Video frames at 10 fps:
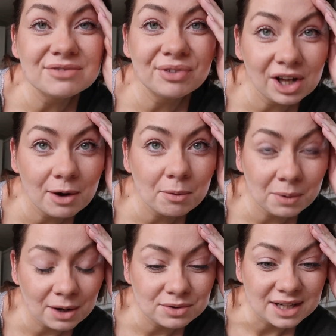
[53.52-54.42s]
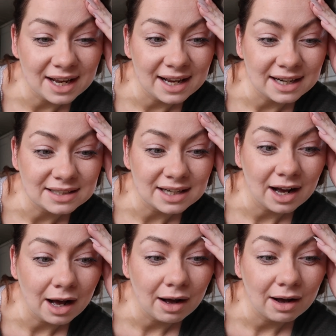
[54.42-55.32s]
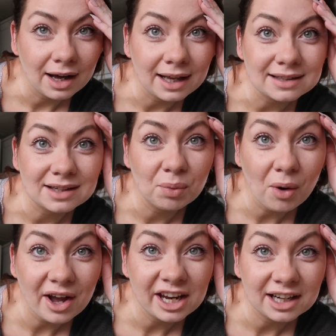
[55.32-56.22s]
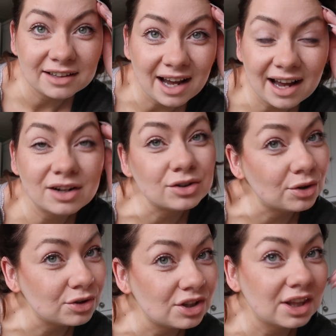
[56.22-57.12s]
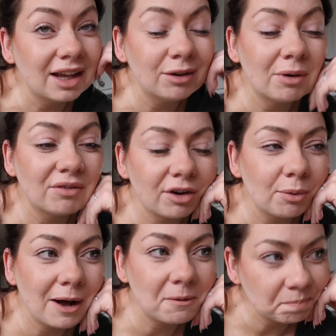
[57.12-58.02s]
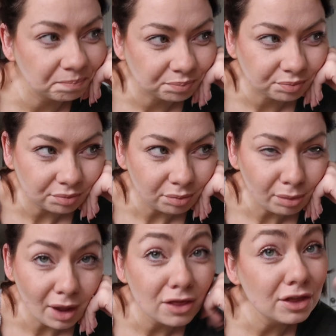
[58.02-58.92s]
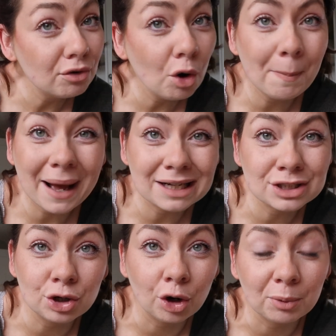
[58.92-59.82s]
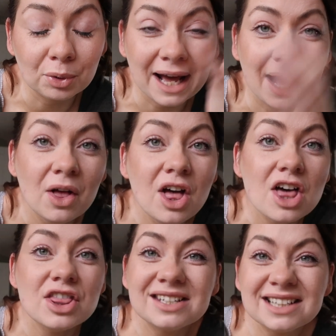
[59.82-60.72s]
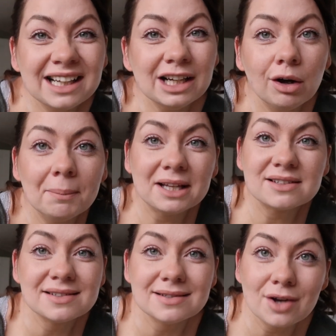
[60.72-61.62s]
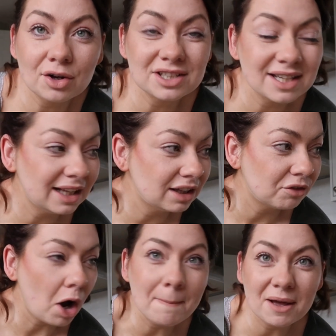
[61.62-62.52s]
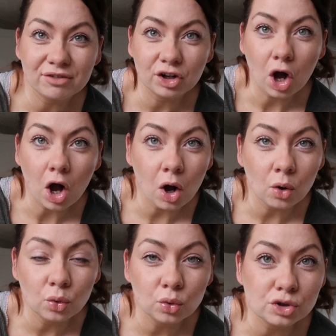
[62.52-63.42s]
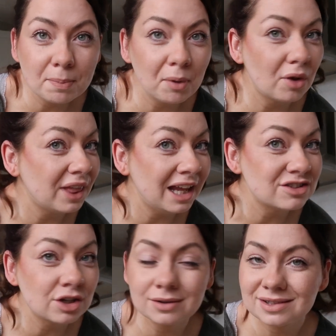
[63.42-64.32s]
video uploaded, I did what I ate in a day and I told you the kids went very well. They're all back to normal now. They're still a little bit snotty and they've got a bit of a cold, but there's no